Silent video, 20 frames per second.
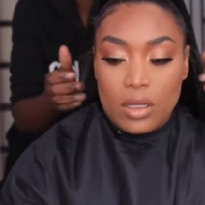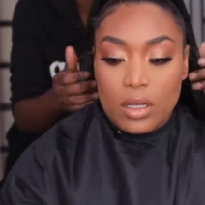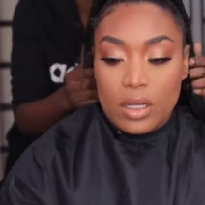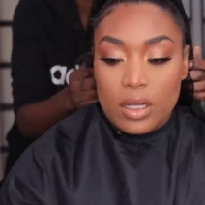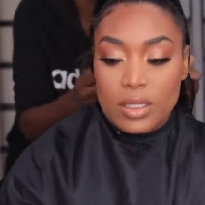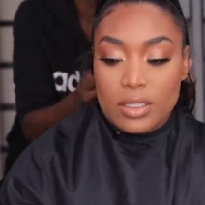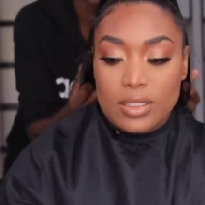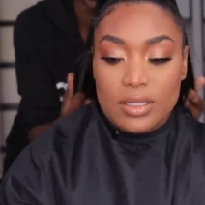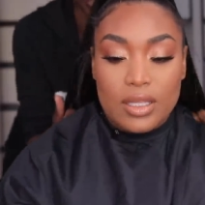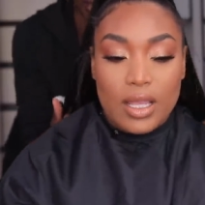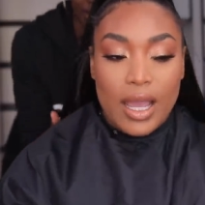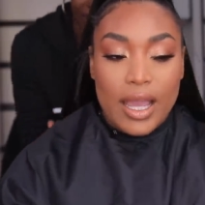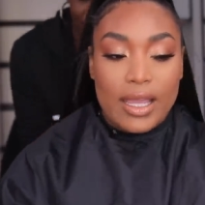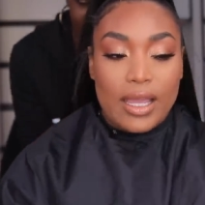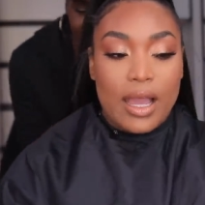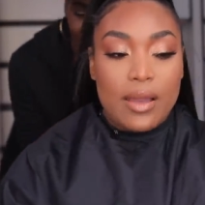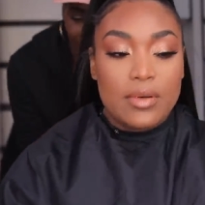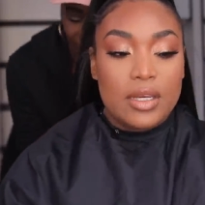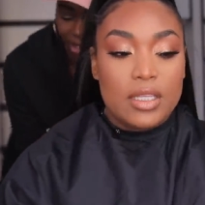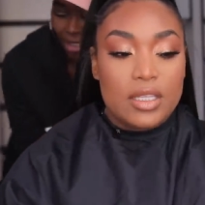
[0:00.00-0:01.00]
Cause nah,
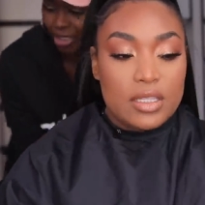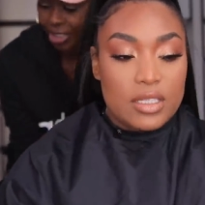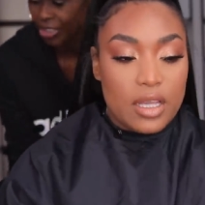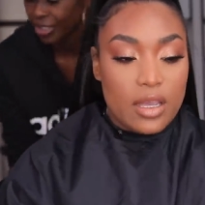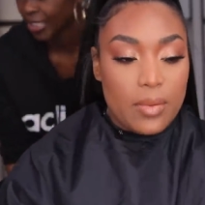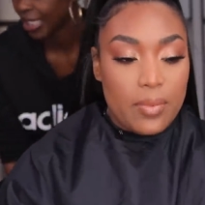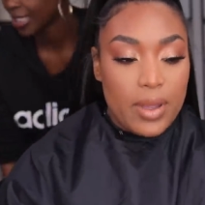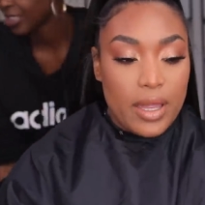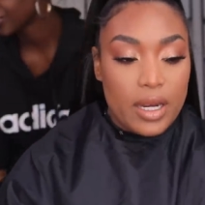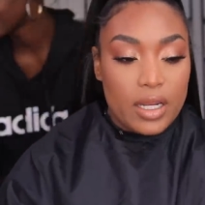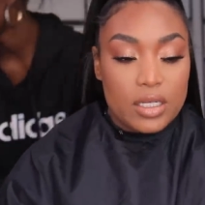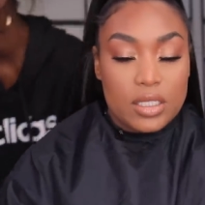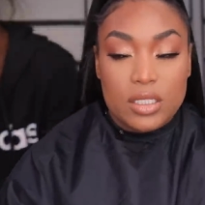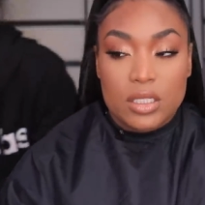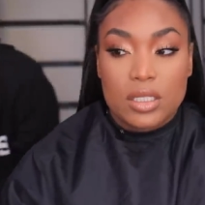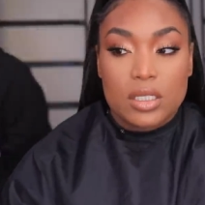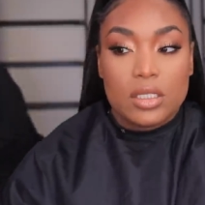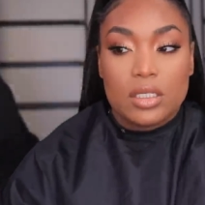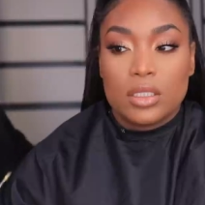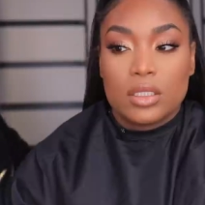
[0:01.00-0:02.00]
I need All to think about it. All
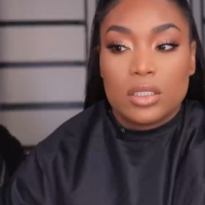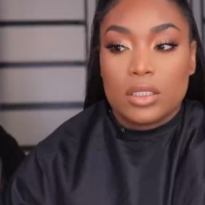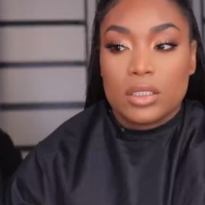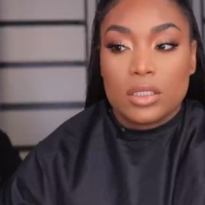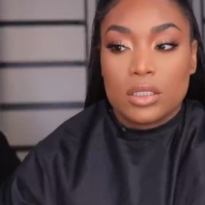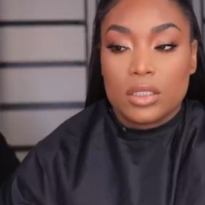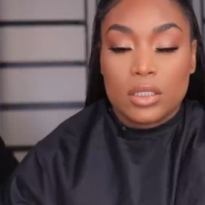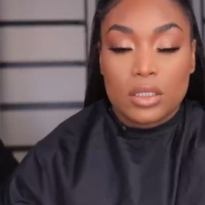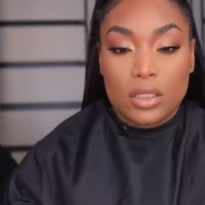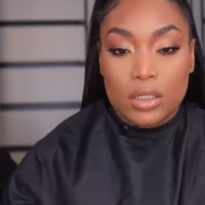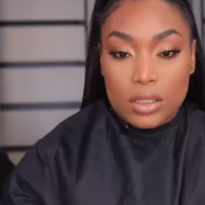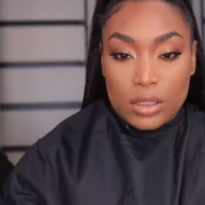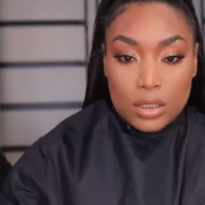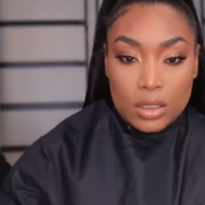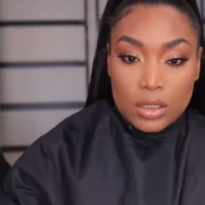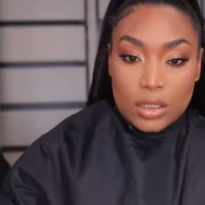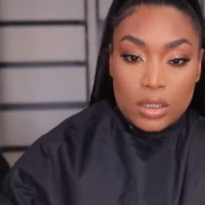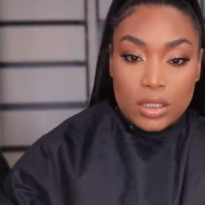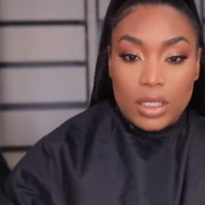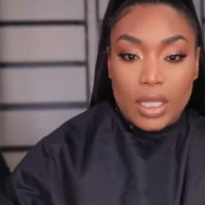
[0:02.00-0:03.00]
you gotta do is avoid the loose
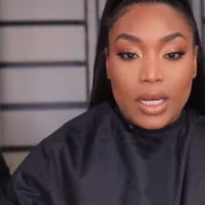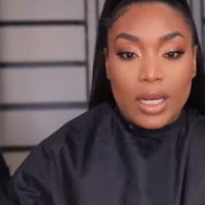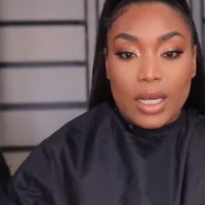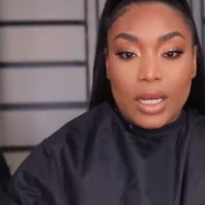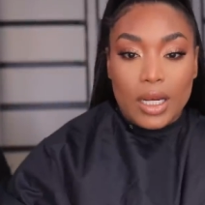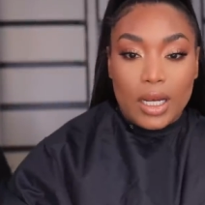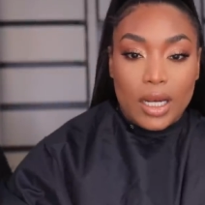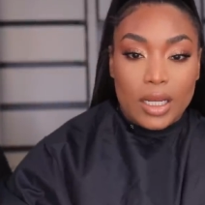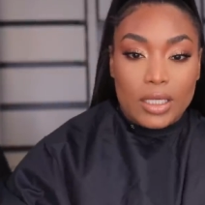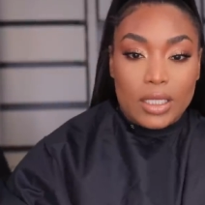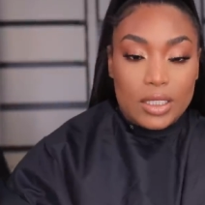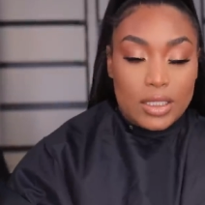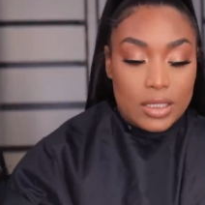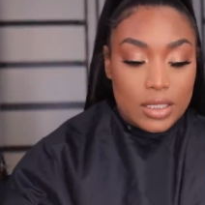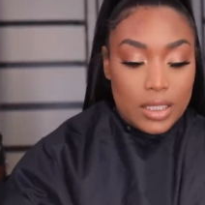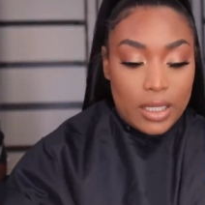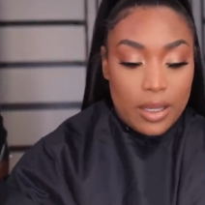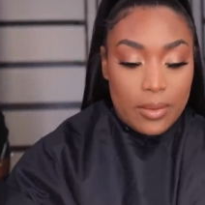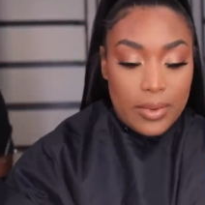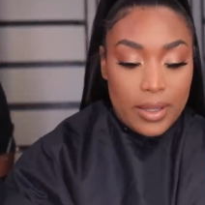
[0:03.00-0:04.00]
part. Nah, nah, nah, nah, I need
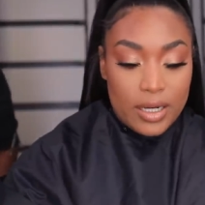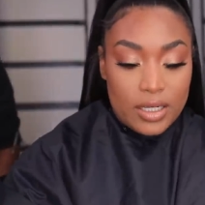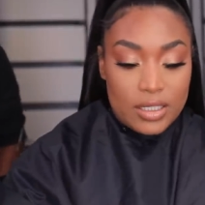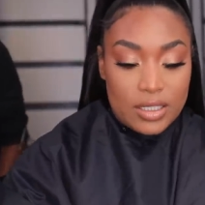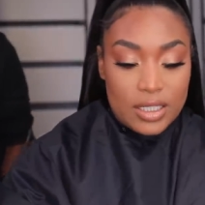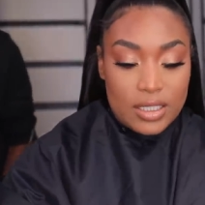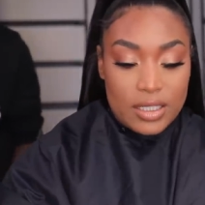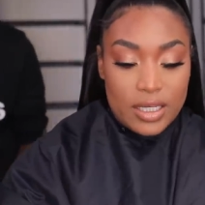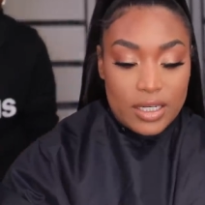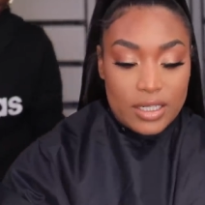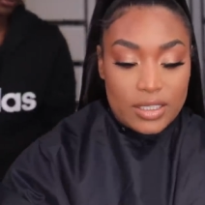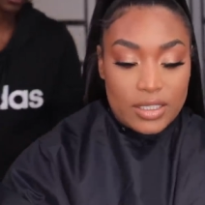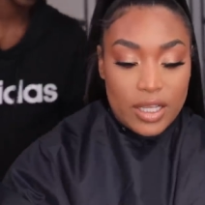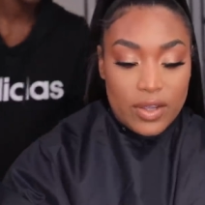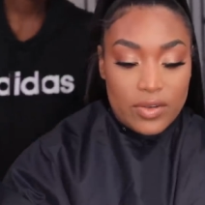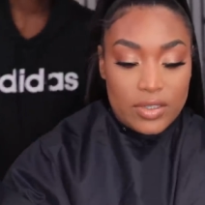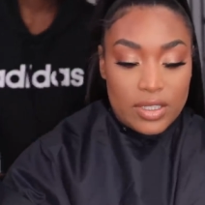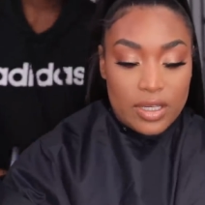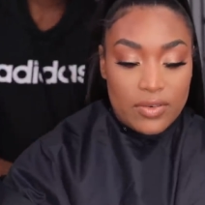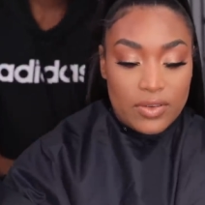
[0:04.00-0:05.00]
to think about it. This
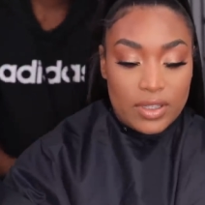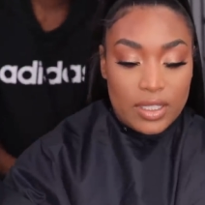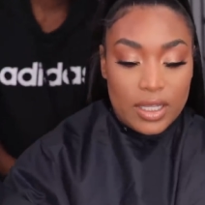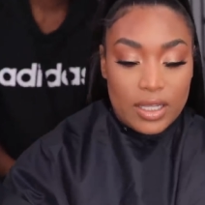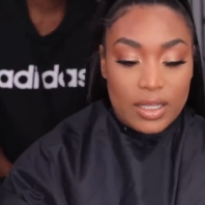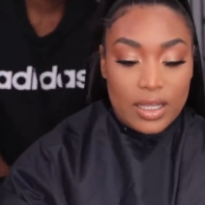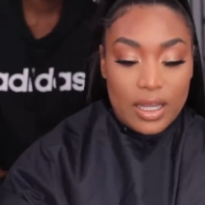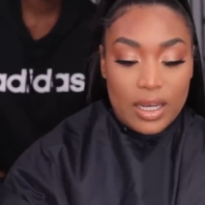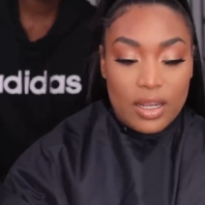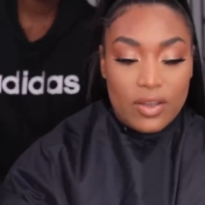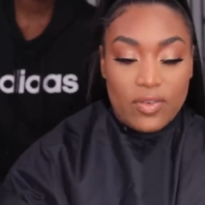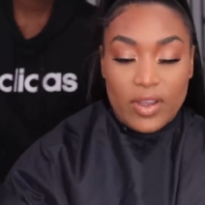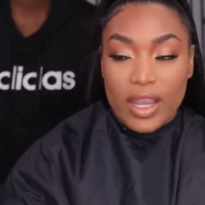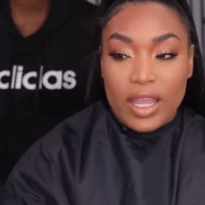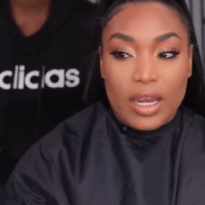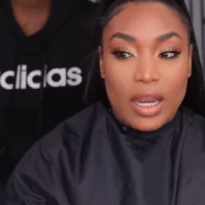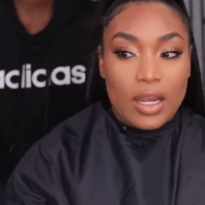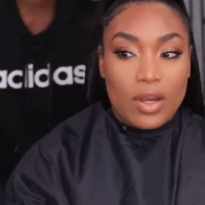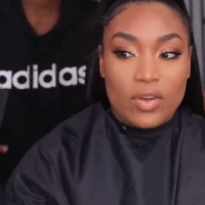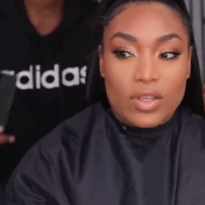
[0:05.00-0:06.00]
hairstyle is everything. I love it,
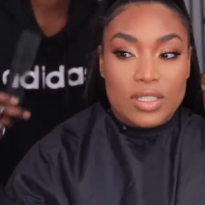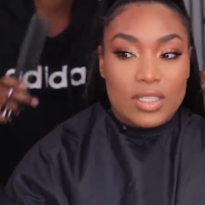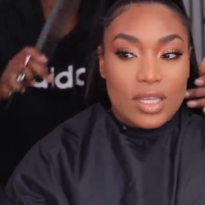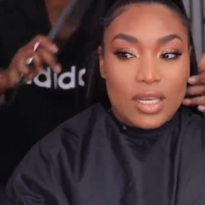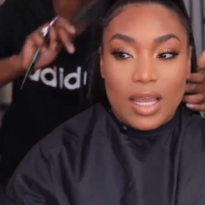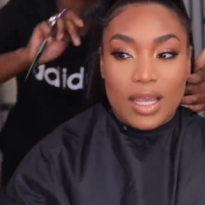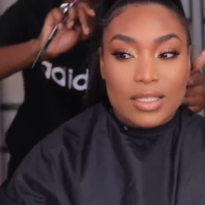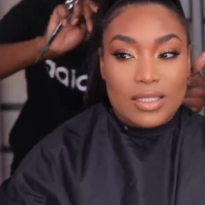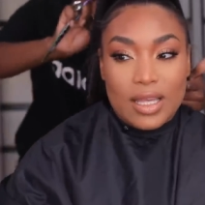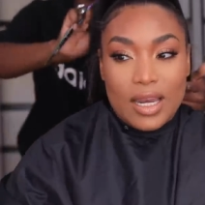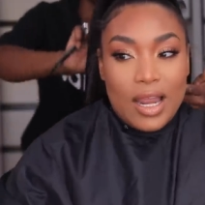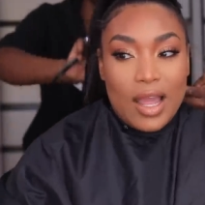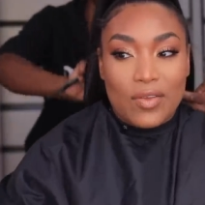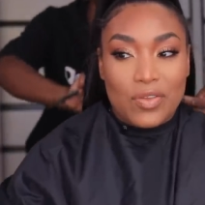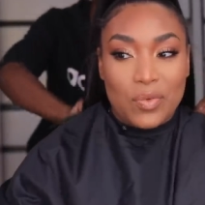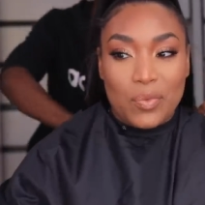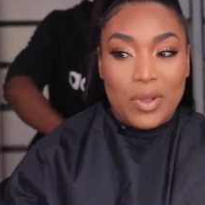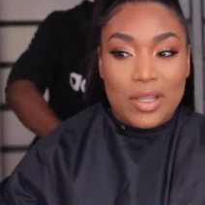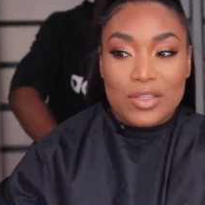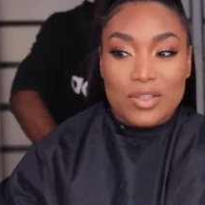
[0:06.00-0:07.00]
and I know it's gonna it's gonna
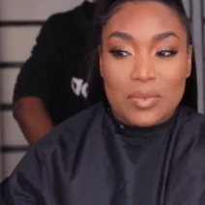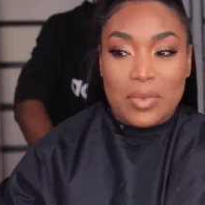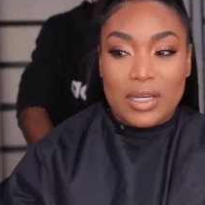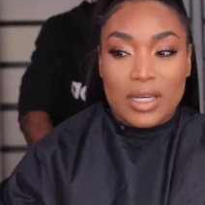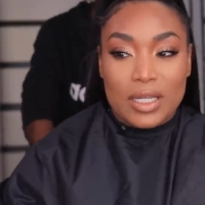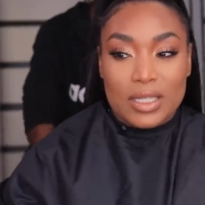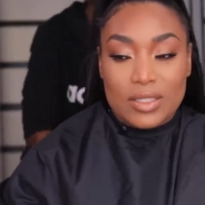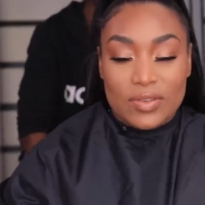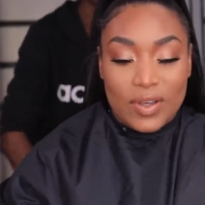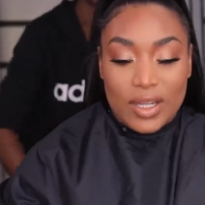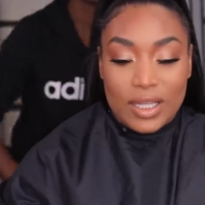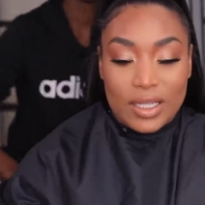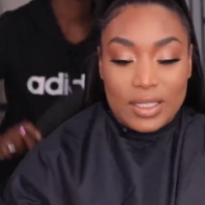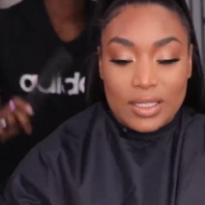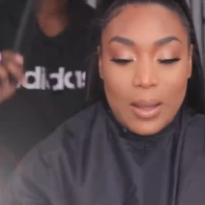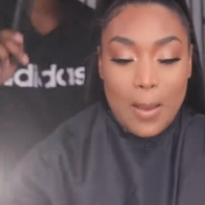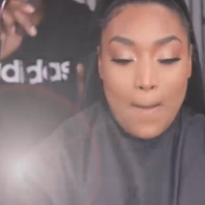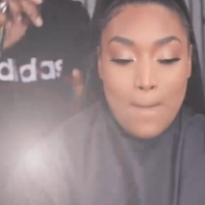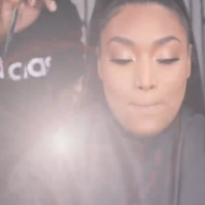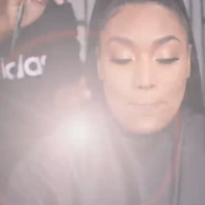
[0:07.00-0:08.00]
have to wait until Monday. It's
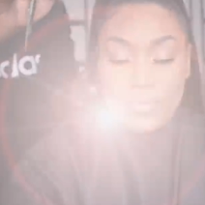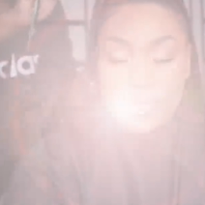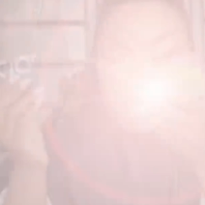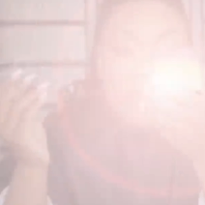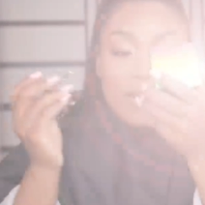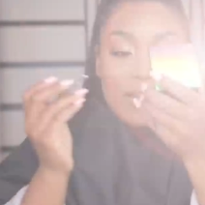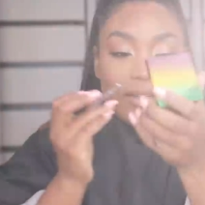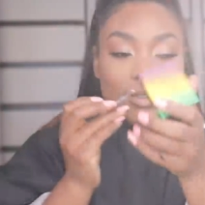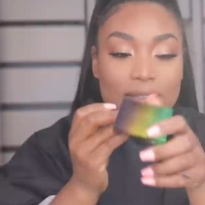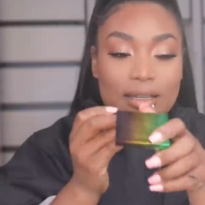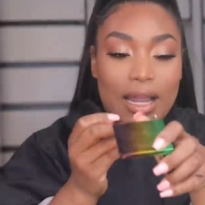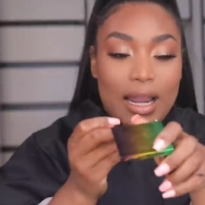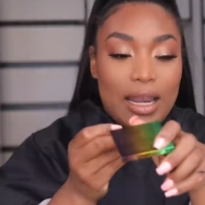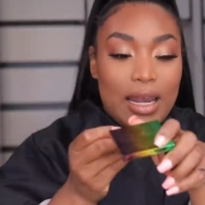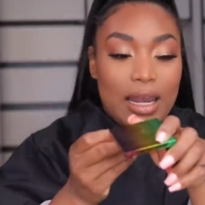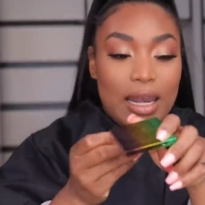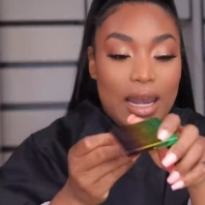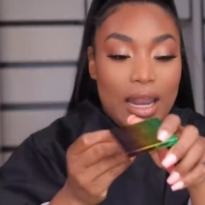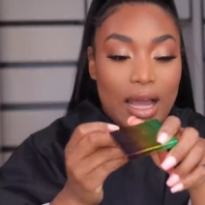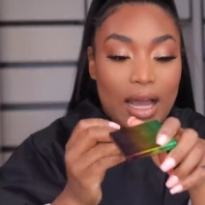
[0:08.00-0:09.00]
fine. I
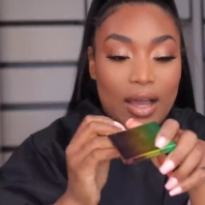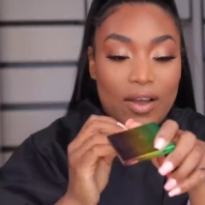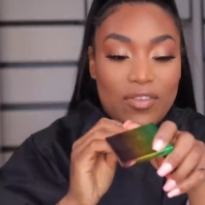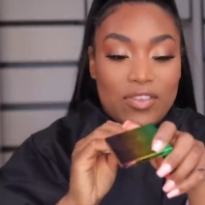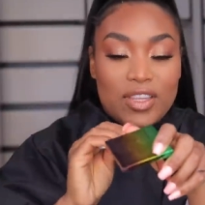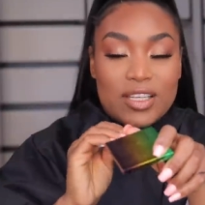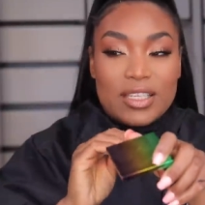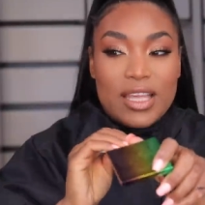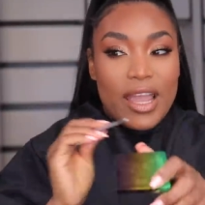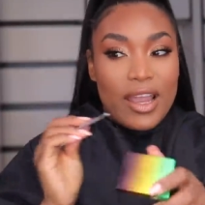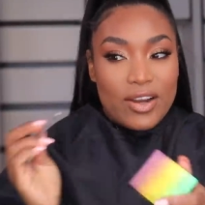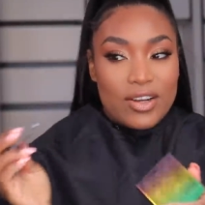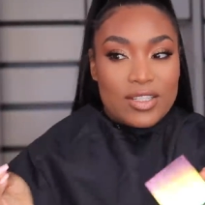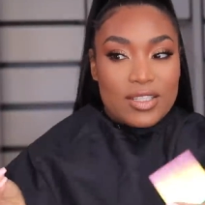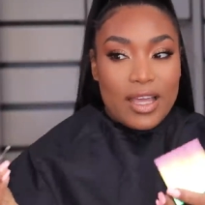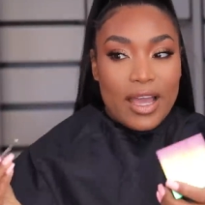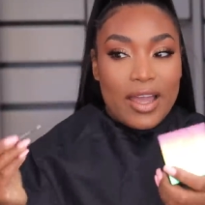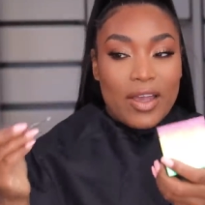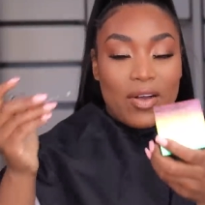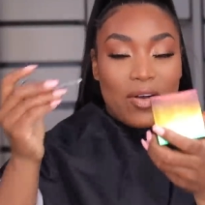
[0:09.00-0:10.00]
love this
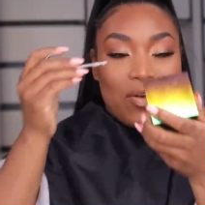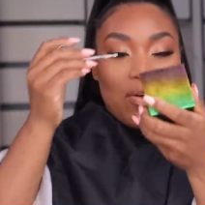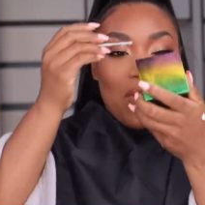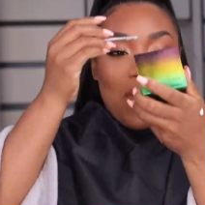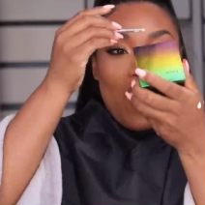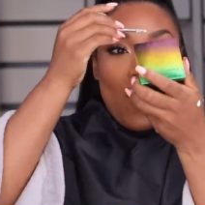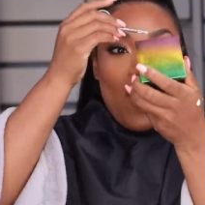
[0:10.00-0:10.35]
hairstyle.